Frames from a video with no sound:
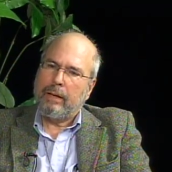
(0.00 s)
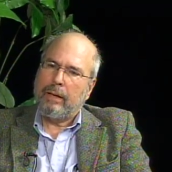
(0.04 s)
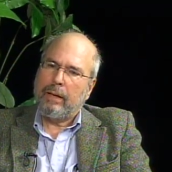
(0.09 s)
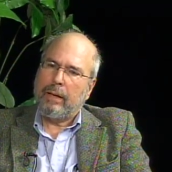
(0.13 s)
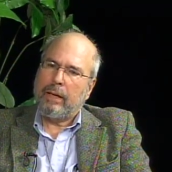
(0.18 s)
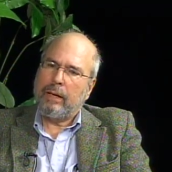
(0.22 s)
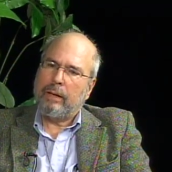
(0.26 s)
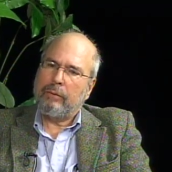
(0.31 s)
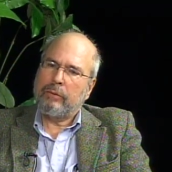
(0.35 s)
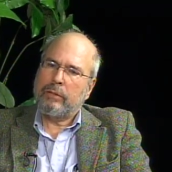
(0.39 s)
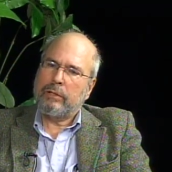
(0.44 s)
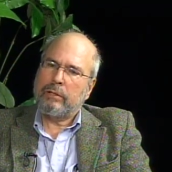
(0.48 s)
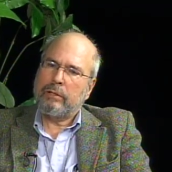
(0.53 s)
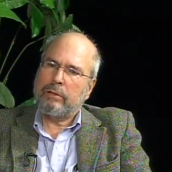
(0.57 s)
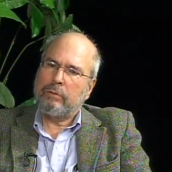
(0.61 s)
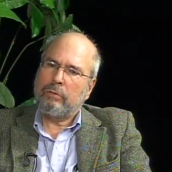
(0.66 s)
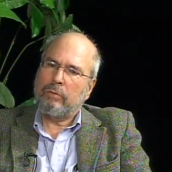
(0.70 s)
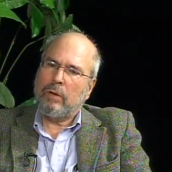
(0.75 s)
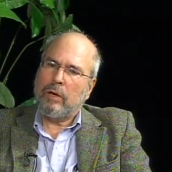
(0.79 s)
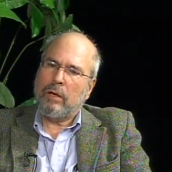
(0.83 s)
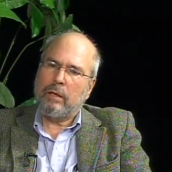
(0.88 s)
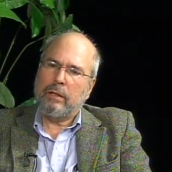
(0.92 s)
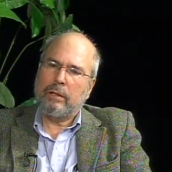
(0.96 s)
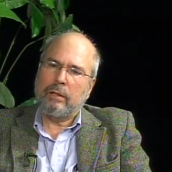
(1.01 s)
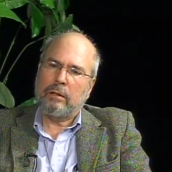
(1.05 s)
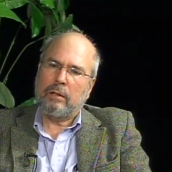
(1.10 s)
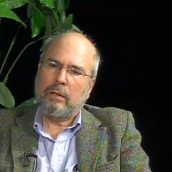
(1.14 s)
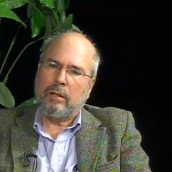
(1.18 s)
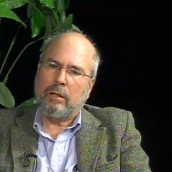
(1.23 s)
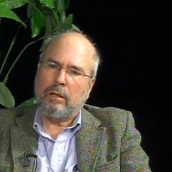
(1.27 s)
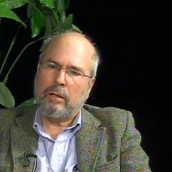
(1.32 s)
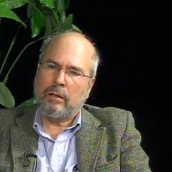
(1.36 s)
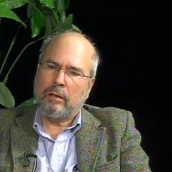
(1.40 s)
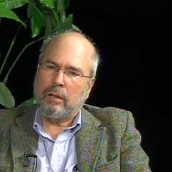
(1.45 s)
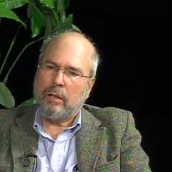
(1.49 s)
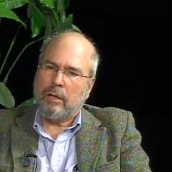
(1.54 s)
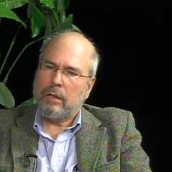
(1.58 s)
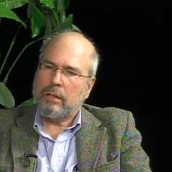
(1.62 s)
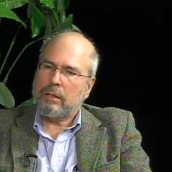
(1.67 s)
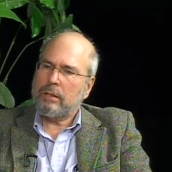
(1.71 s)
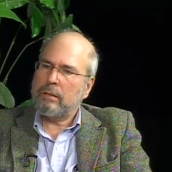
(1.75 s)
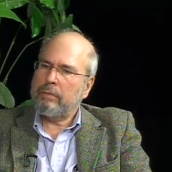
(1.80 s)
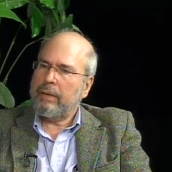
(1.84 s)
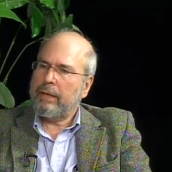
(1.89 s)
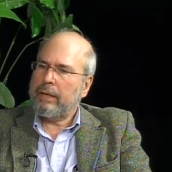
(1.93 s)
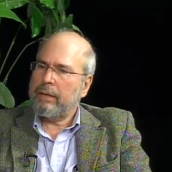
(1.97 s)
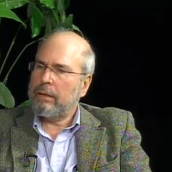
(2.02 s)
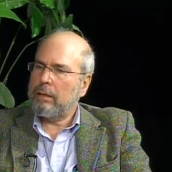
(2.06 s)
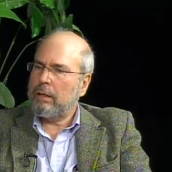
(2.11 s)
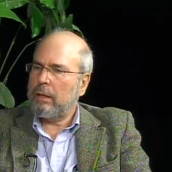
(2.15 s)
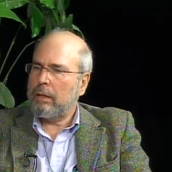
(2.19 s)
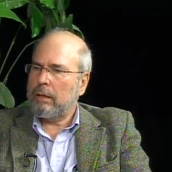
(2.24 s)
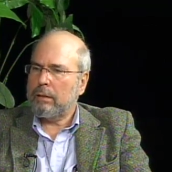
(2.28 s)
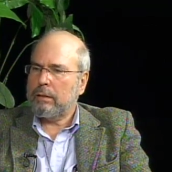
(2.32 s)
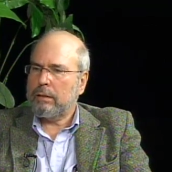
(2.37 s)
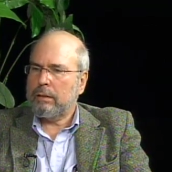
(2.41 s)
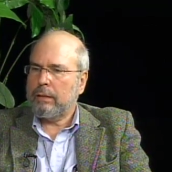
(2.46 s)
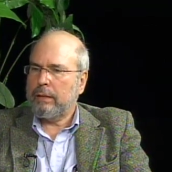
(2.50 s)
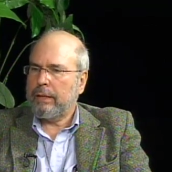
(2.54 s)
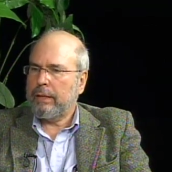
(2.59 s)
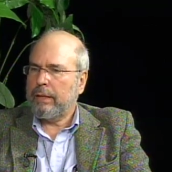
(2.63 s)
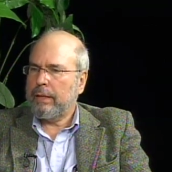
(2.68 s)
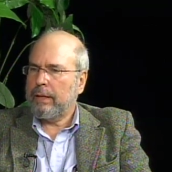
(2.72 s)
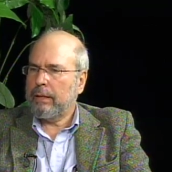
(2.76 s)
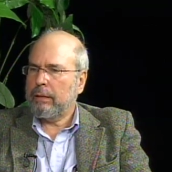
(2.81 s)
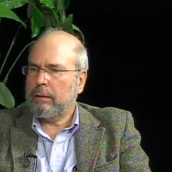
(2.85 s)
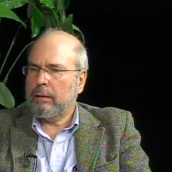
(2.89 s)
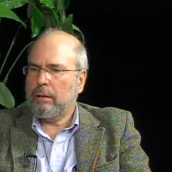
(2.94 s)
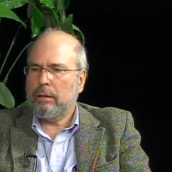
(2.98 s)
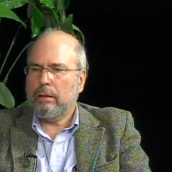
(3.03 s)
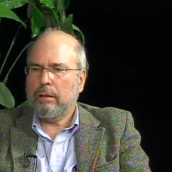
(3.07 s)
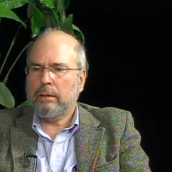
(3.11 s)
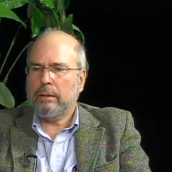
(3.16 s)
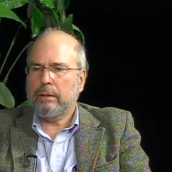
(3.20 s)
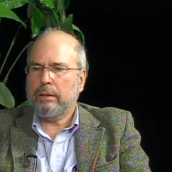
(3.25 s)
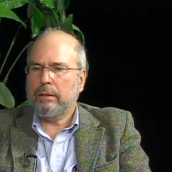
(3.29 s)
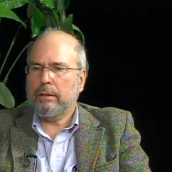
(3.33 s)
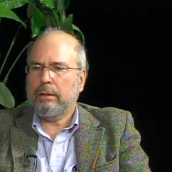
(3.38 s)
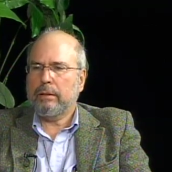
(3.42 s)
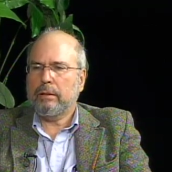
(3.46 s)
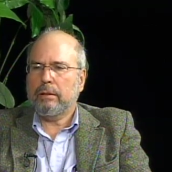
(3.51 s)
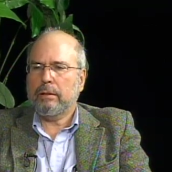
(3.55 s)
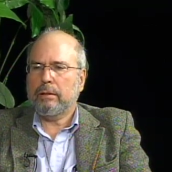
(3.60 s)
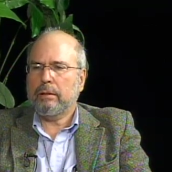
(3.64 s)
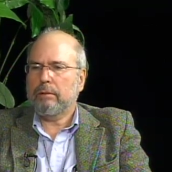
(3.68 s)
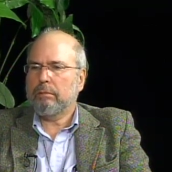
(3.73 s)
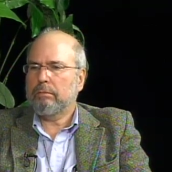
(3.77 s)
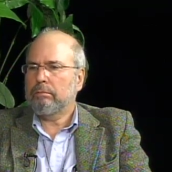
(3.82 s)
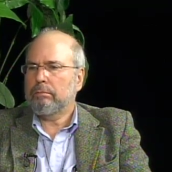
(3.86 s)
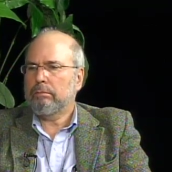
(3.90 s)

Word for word: I was walking along, lost in my thoughts, and I had long since